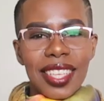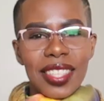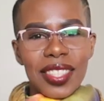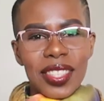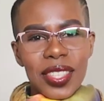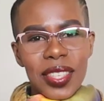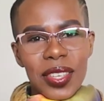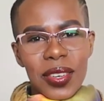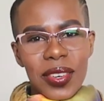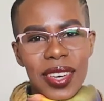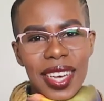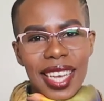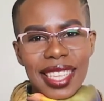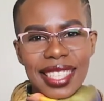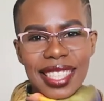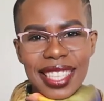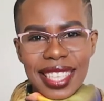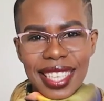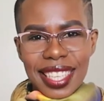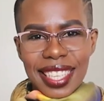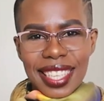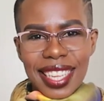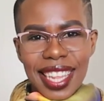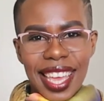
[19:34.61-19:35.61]
so
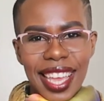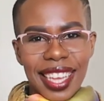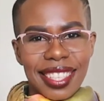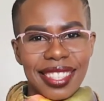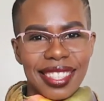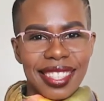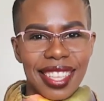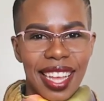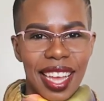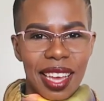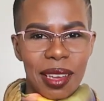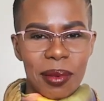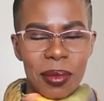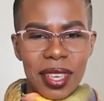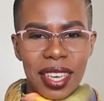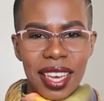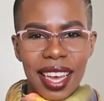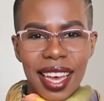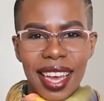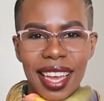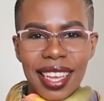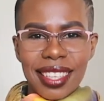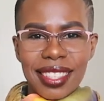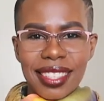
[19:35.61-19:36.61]
until next time, you
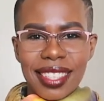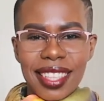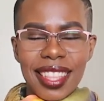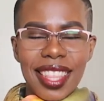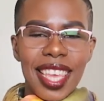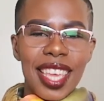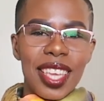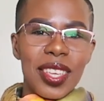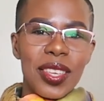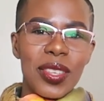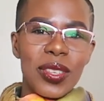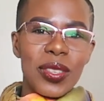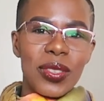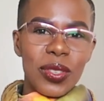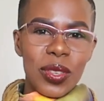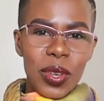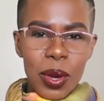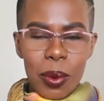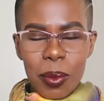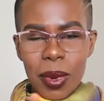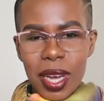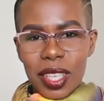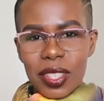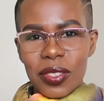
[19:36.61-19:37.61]
guys, thank you
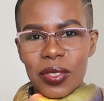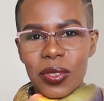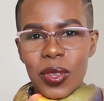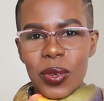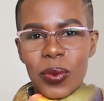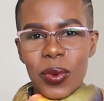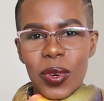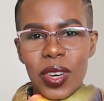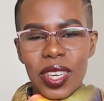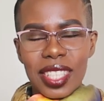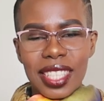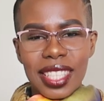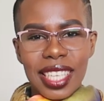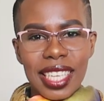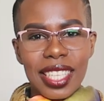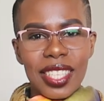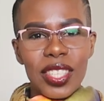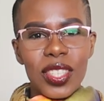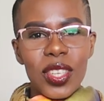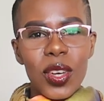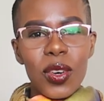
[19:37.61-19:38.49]
so much for watching.